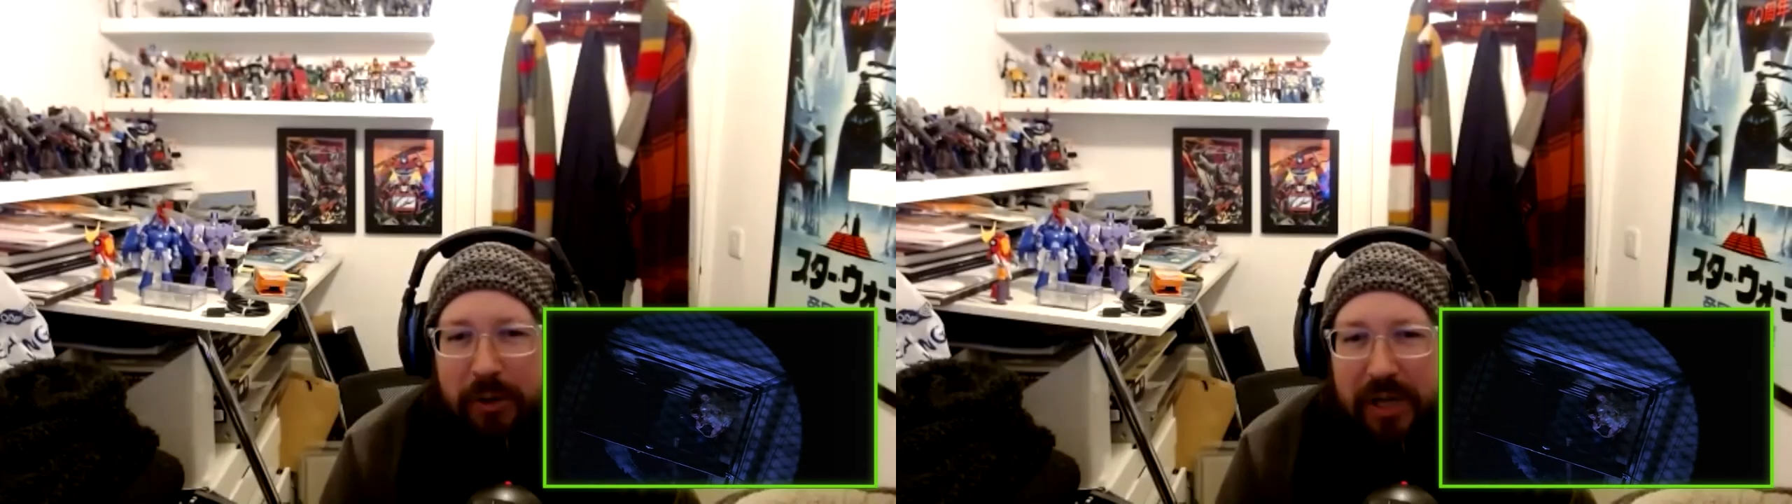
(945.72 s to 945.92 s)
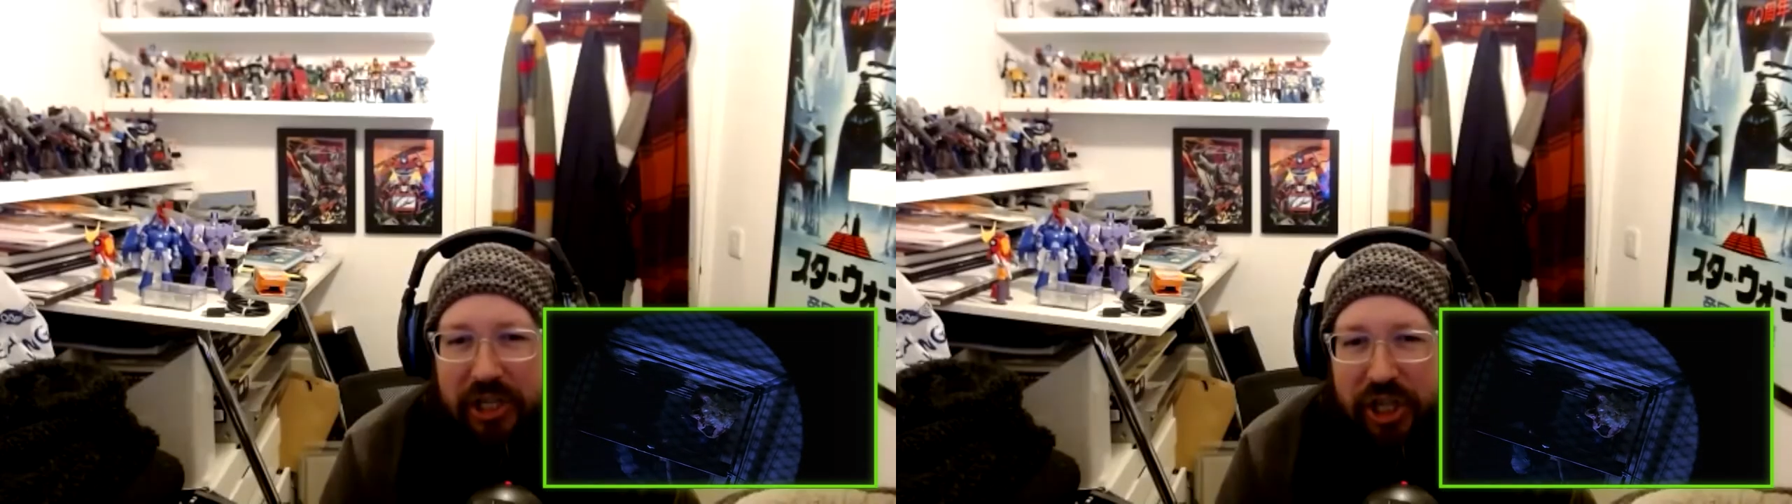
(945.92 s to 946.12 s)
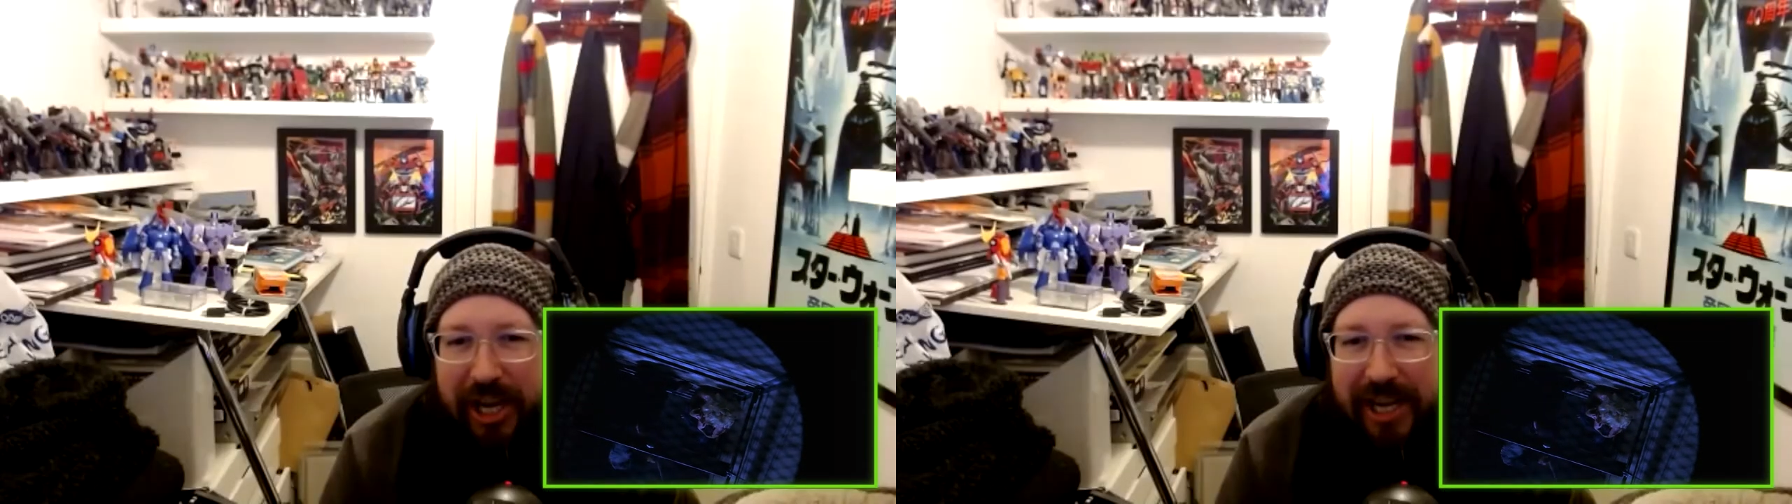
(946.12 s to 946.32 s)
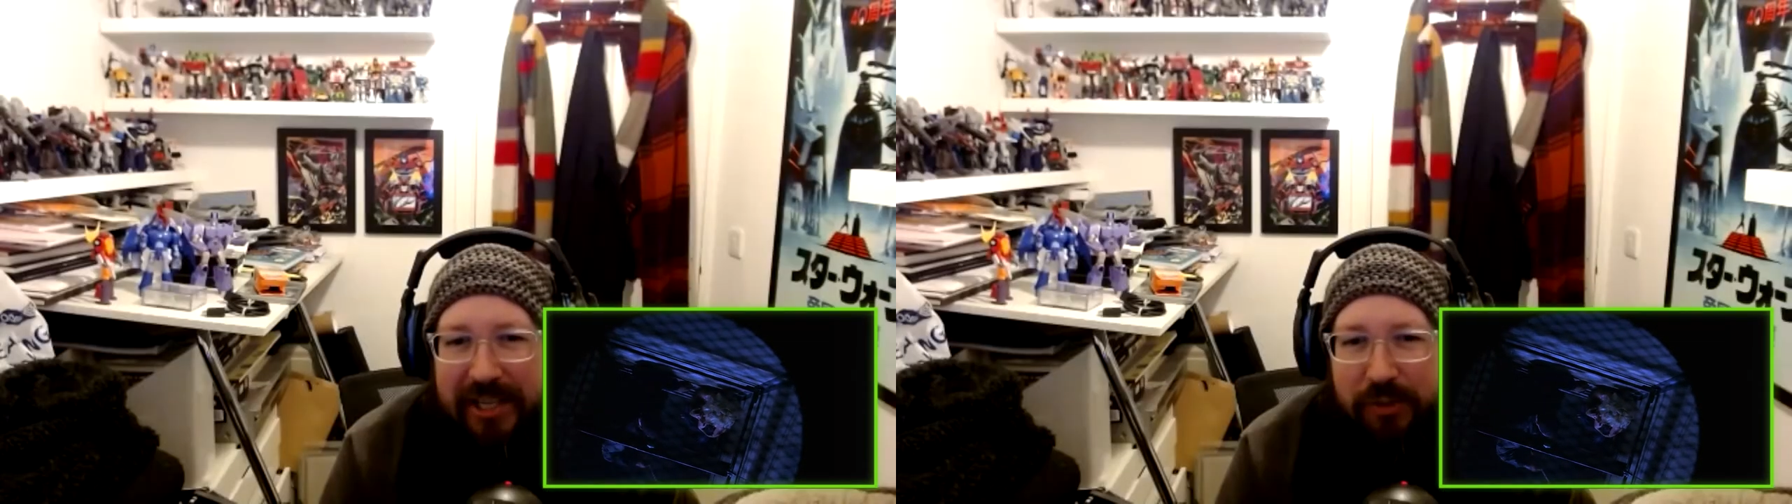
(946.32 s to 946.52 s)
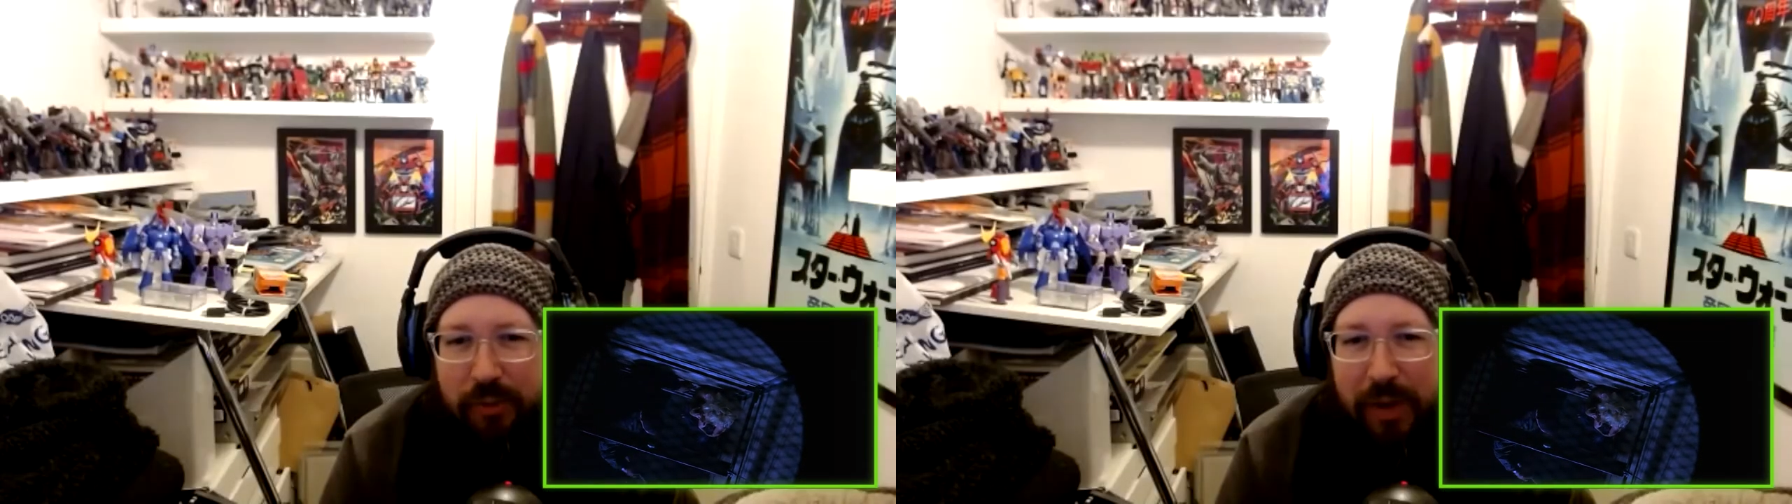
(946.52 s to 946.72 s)
will get
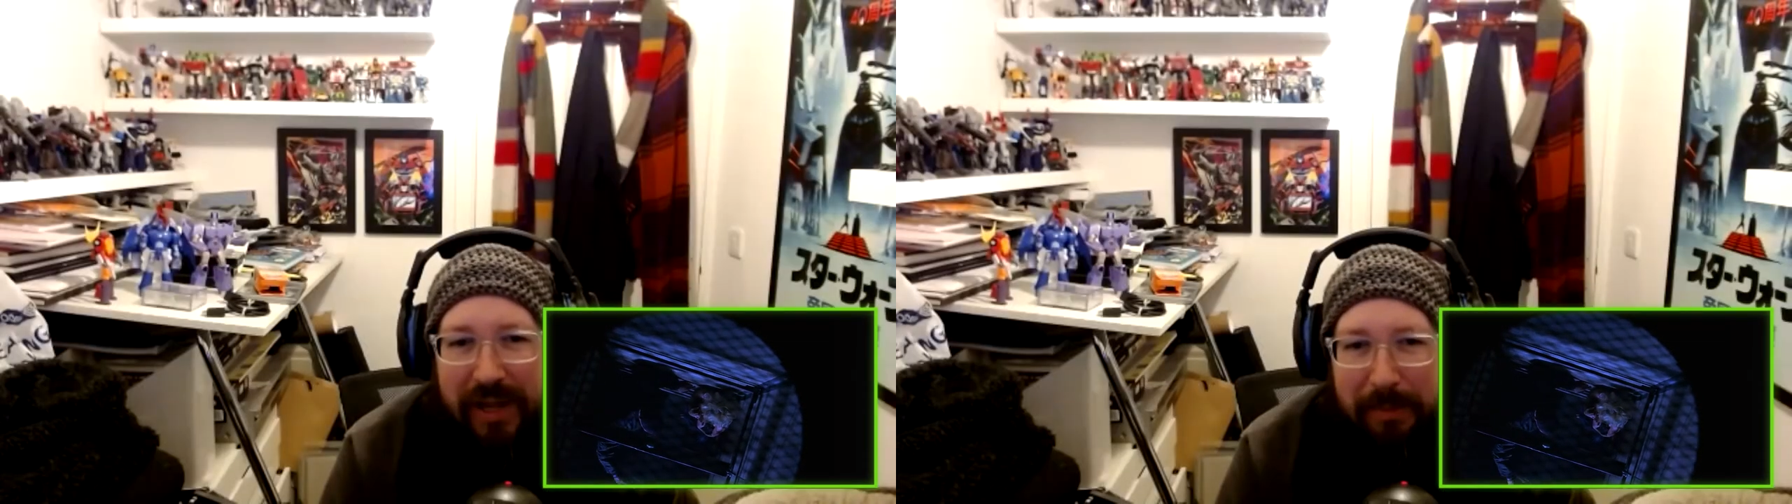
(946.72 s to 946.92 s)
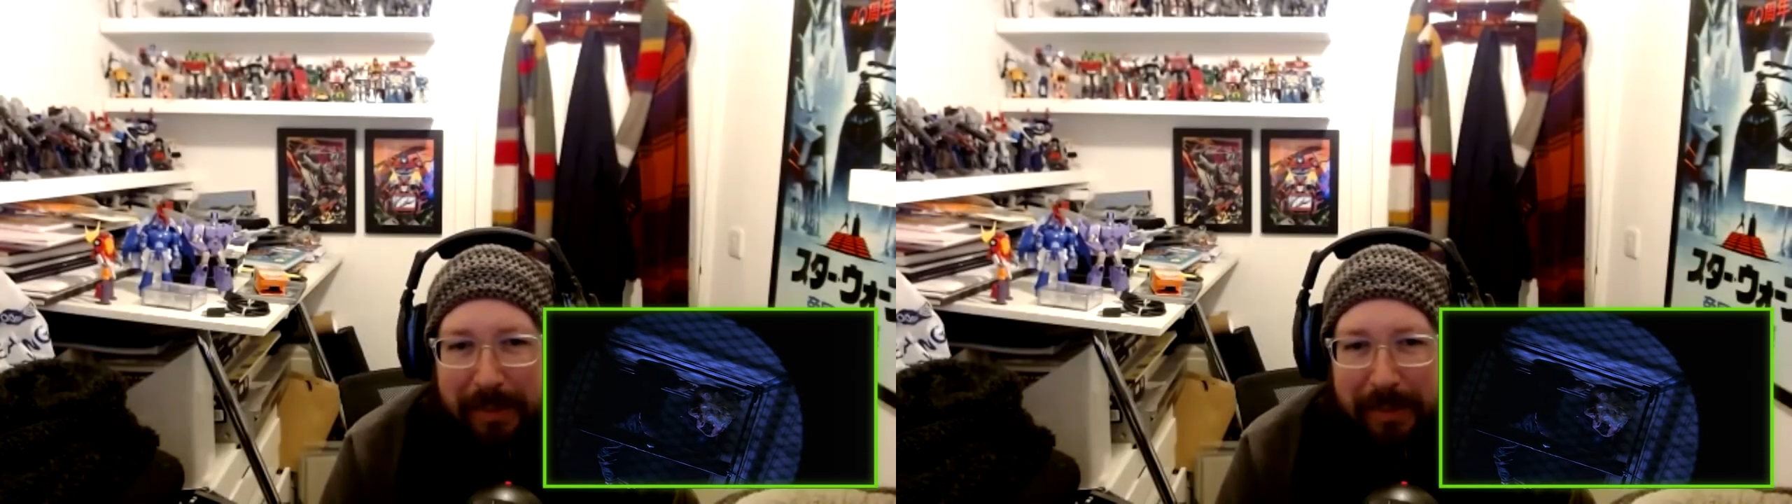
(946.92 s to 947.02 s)
changed where the